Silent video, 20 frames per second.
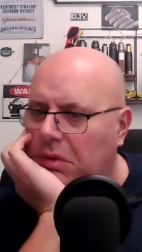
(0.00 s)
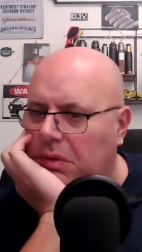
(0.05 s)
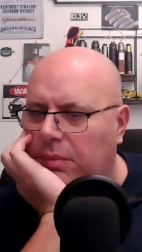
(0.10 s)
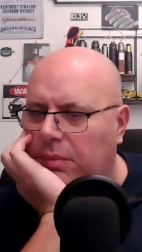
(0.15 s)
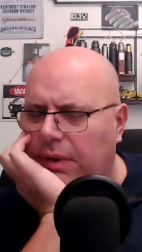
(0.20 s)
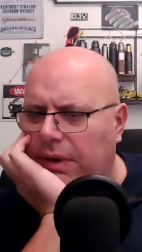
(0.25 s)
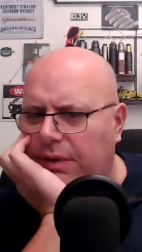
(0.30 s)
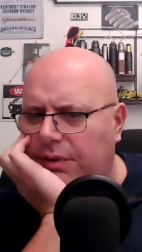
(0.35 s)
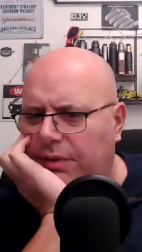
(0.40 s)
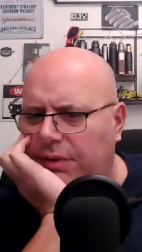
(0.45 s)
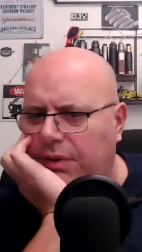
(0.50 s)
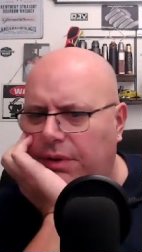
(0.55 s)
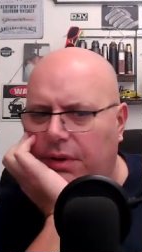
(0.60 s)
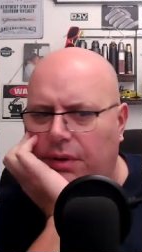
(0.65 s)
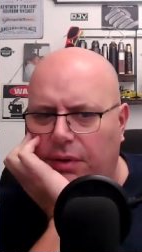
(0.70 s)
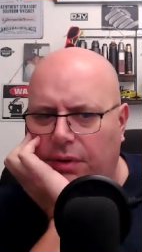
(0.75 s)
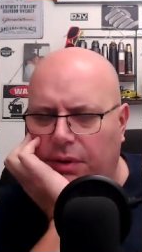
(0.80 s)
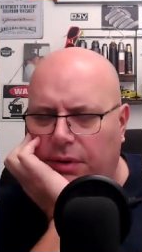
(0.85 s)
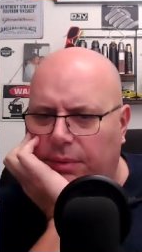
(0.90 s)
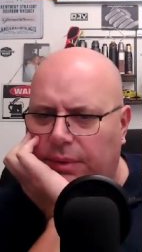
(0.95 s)

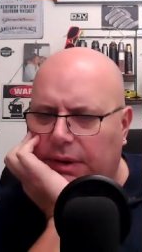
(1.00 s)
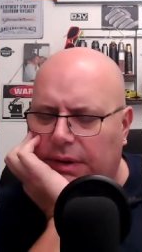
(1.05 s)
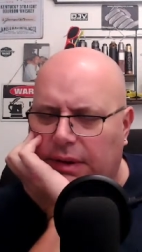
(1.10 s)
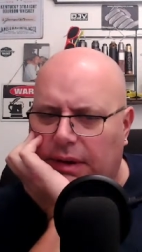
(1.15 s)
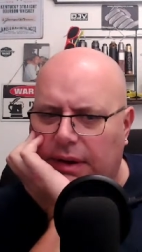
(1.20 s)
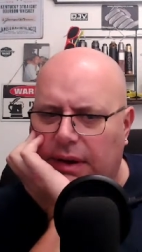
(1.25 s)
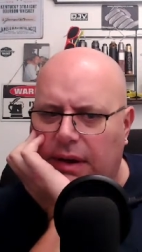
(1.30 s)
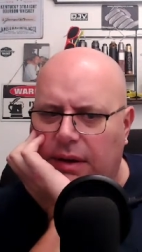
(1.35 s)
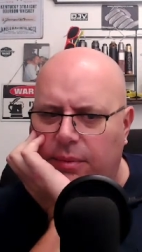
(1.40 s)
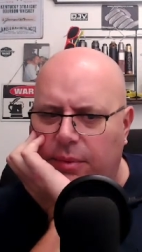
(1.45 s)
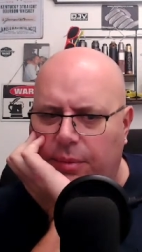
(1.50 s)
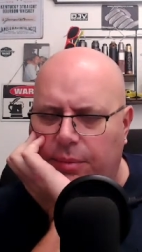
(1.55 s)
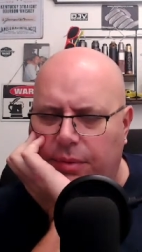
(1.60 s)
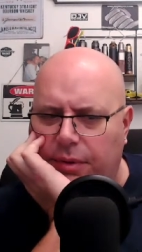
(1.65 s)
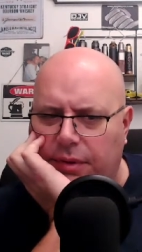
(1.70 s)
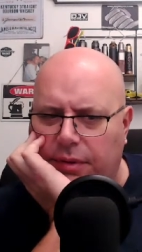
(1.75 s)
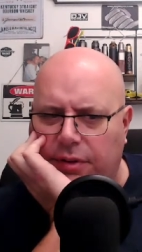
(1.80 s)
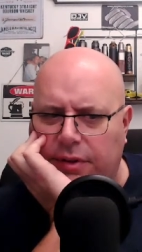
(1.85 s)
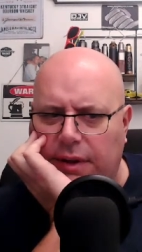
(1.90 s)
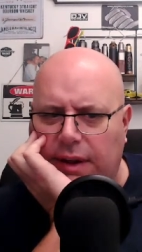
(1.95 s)
Patreon.com. I can't remember.
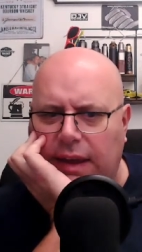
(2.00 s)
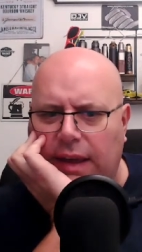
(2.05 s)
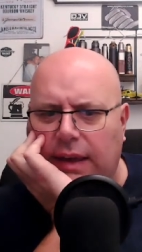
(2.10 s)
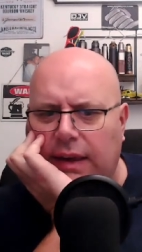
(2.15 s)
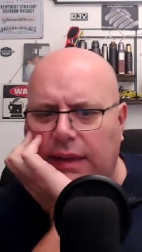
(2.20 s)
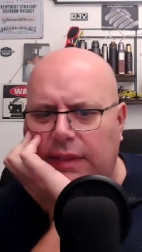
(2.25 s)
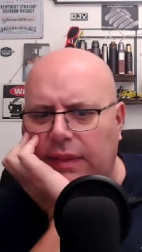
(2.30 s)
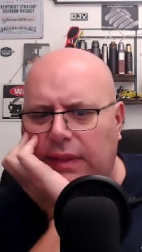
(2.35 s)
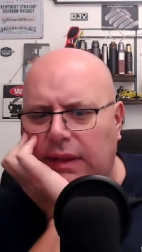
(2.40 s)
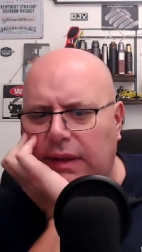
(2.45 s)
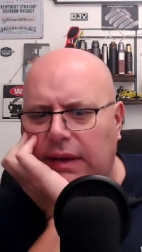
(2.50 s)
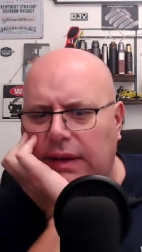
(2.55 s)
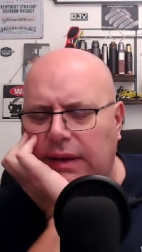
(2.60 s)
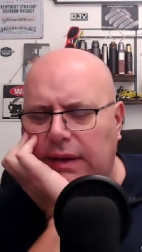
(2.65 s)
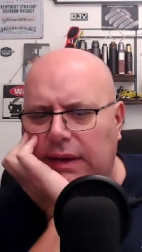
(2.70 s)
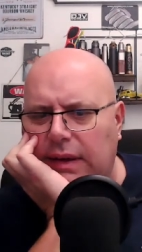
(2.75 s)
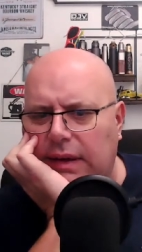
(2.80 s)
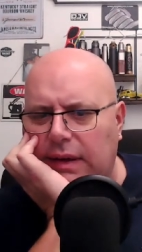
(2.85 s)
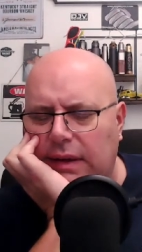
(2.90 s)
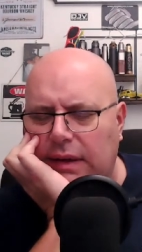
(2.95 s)
There's a link in
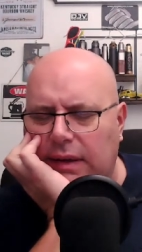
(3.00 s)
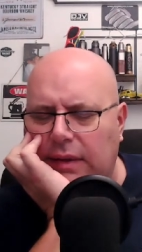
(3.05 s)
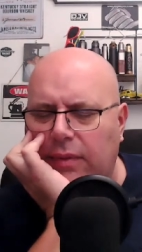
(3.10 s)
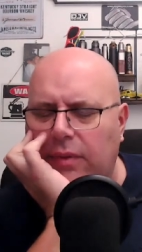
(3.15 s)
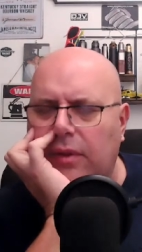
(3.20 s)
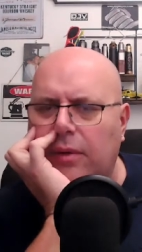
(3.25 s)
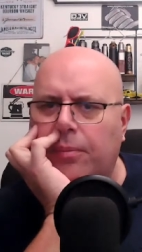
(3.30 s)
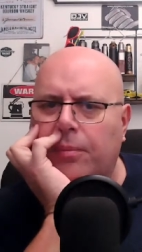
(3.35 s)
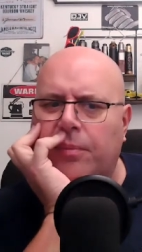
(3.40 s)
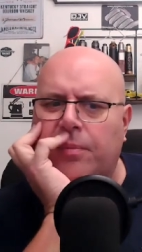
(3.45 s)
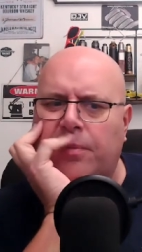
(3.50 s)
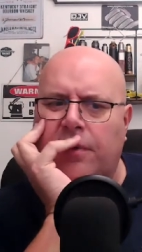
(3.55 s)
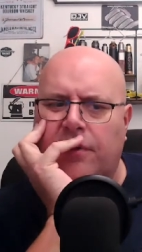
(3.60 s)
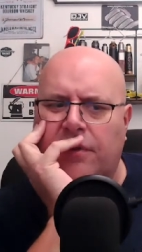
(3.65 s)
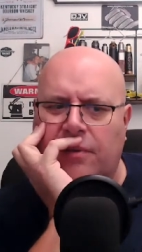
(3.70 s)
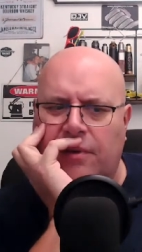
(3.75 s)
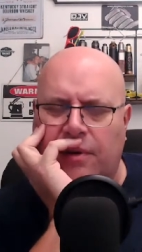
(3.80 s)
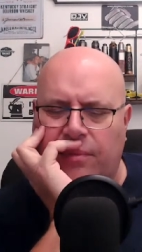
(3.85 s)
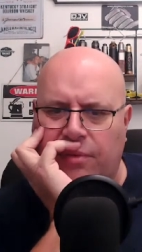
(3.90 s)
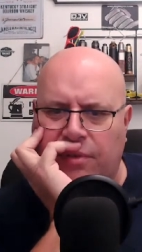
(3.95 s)
the
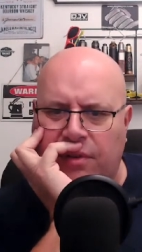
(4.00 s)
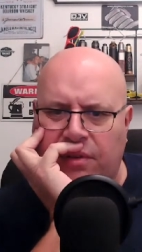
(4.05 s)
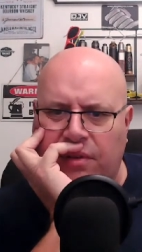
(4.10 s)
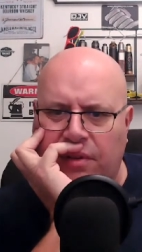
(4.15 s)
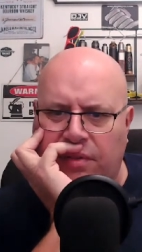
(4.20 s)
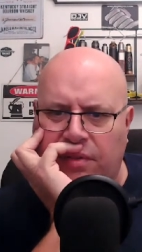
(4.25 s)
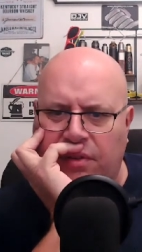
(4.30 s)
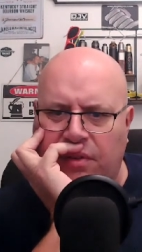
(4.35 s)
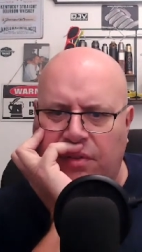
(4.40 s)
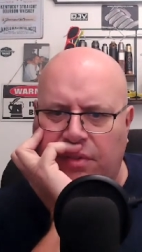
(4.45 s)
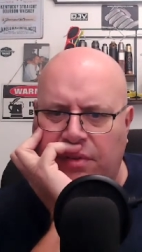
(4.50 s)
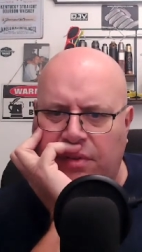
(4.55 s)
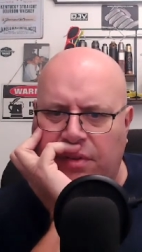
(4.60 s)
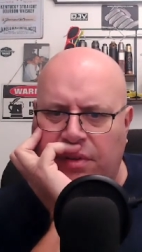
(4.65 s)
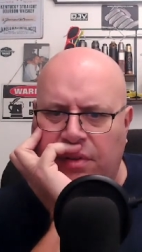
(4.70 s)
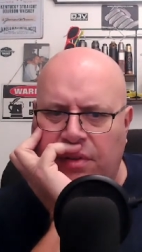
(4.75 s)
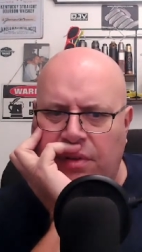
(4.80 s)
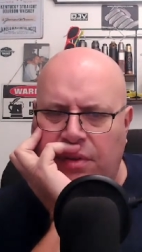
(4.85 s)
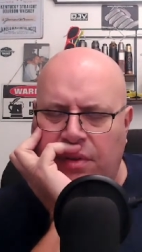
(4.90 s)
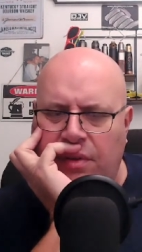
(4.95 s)
description on the other.
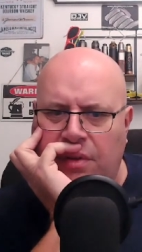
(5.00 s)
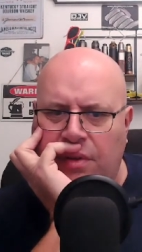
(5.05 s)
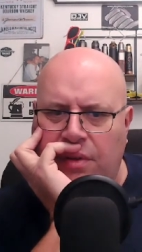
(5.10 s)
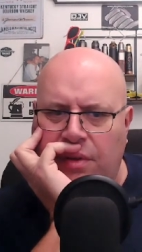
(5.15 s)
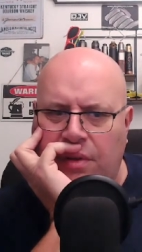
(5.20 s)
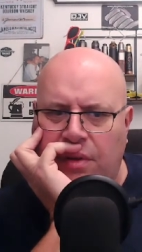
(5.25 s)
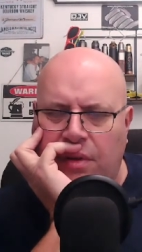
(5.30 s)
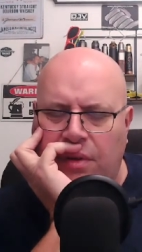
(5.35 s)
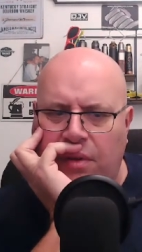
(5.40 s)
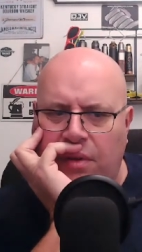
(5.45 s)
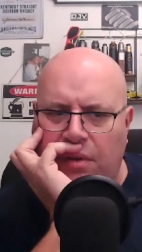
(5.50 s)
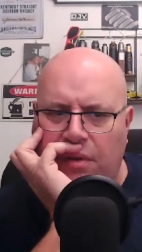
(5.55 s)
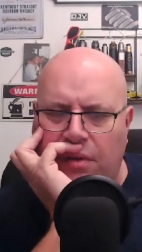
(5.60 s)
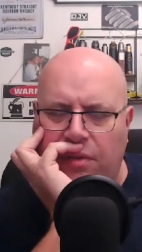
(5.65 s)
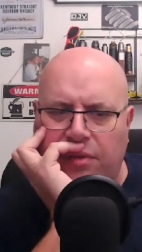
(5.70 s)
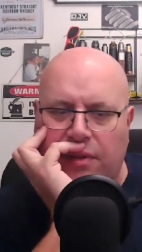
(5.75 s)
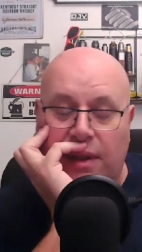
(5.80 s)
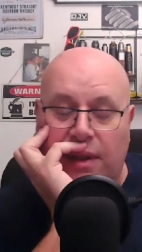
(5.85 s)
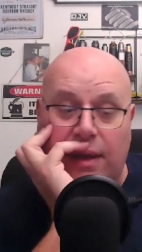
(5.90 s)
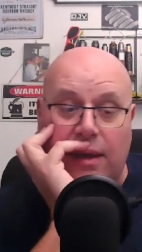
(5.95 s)
Well,
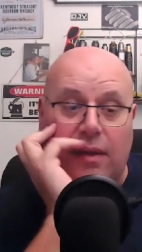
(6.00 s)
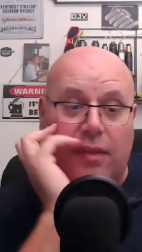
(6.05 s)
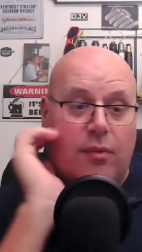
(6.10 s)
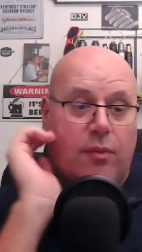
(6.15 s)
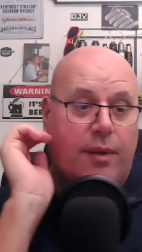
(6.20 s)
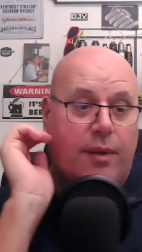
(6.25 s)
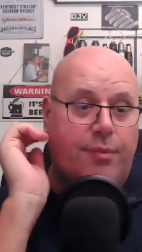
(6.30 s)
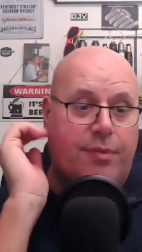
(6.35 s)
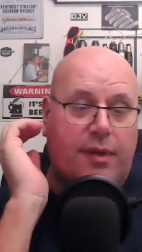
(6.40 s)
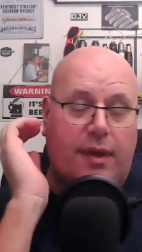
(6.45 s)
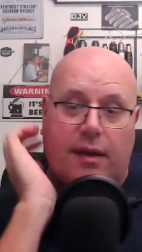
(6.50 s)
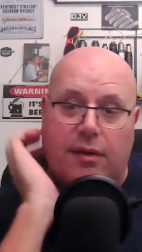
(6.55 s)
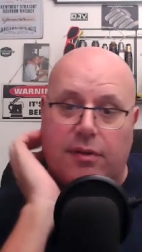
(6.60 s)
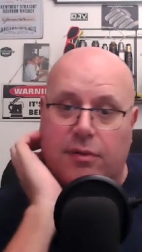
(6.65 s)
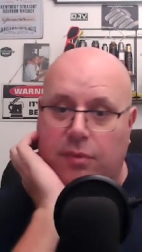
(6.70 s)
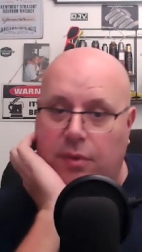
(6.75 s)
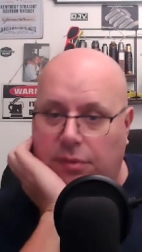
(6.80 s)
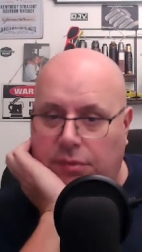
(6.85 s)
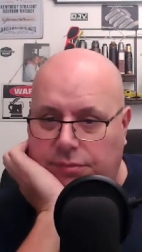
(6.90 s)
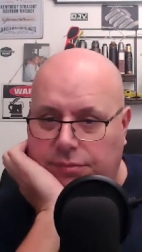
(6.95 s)
there's a link on the website as
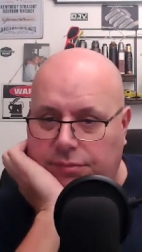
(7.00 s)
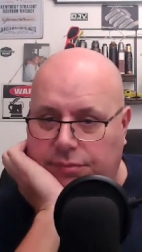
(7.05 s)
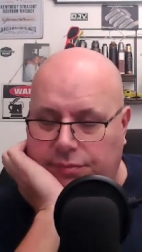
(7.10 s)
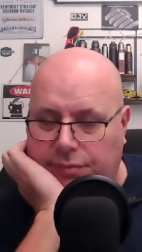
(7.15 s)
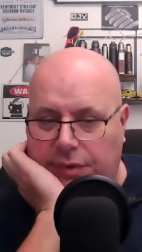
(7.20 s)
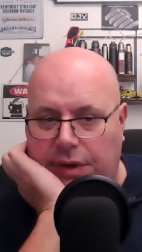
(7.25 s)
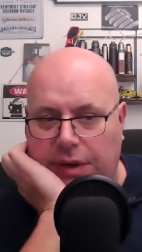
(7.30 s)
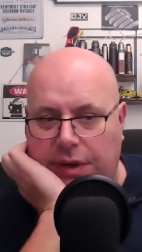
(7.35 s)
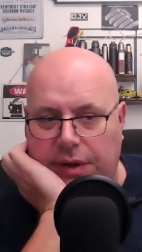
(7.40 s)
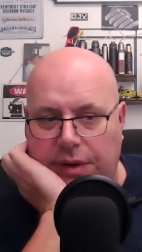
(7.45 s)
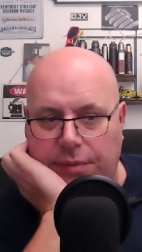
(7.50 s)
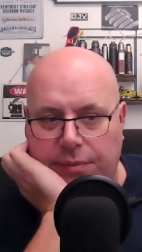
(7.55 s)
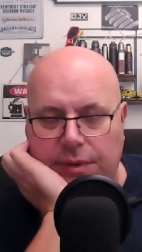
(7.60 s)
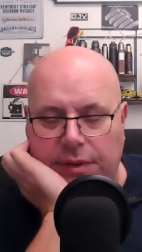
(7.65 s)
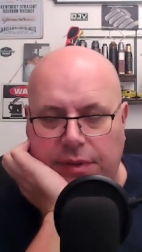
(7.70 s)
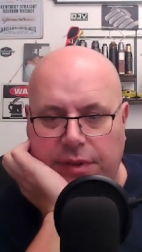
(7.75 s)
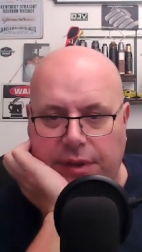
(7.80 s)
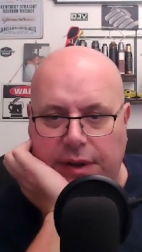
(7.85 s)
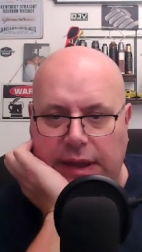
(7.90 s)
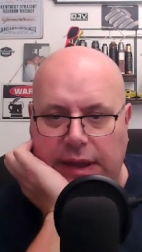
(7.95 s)
well. The
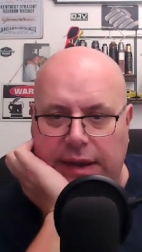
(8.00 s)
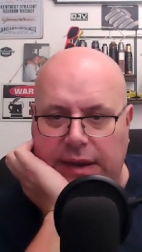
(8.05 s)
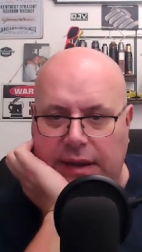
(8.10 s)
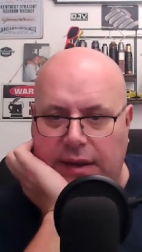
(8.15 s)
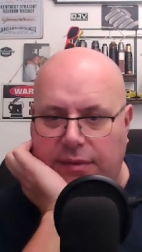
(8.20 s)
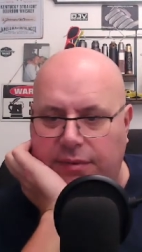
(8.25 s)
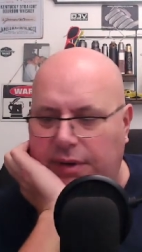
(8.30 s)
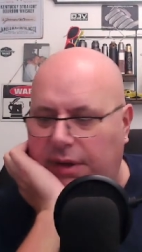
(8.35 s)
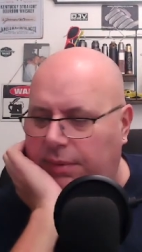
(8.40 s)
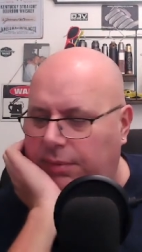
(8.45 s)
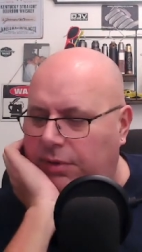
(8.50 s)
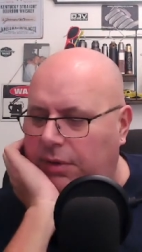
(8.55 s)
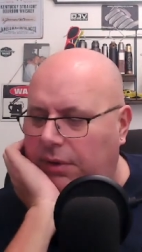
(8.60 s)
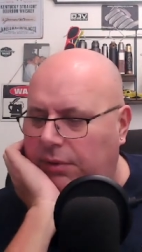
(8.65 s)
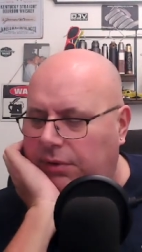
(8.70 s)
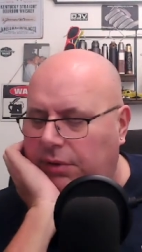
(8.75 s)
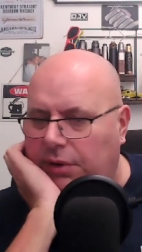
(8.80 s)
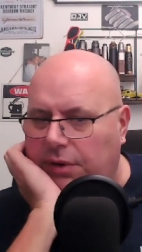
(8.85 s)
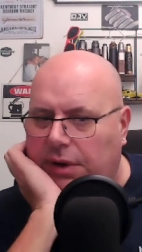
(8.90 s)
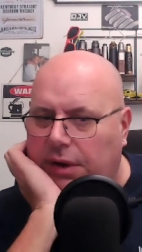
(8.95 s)

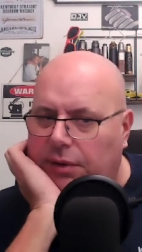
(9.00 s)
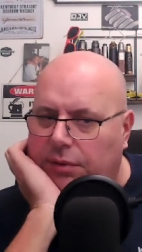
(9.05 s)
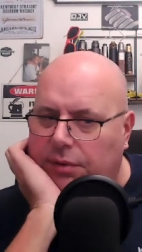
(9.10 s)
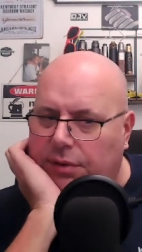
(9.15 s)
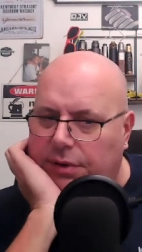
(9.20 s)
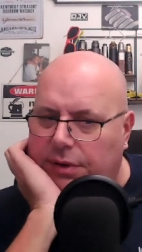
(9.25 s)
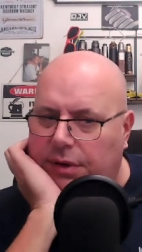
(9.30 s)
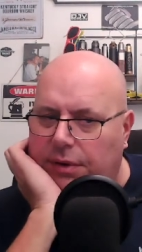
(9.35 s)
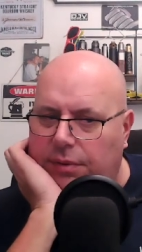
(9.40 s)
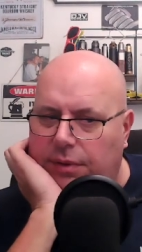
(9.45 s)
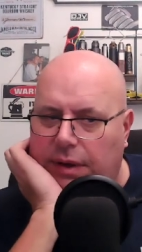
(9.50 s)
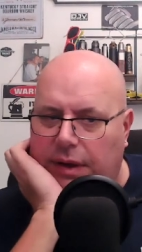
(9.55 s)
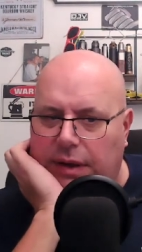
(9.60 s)
latenightVapeShow.co.uk.